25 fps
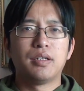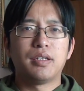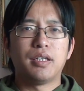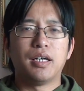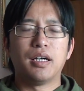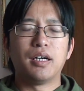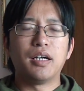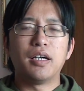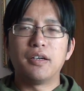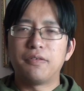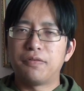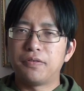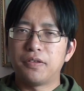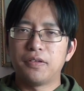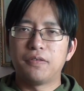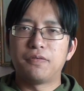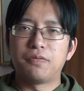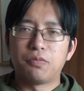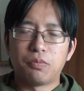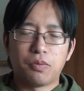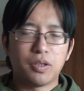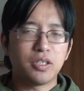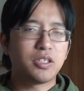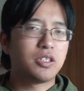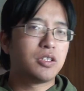Now, if
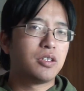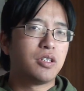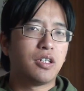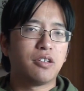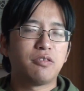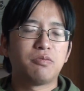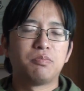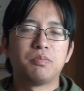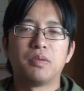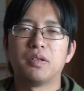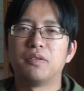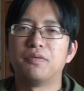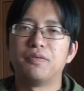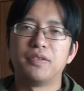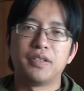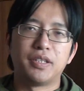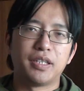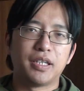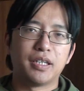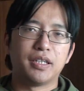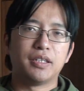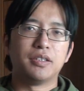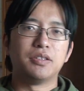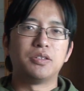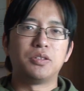you've watched enough of my
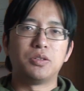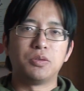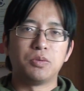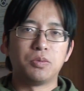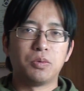videos,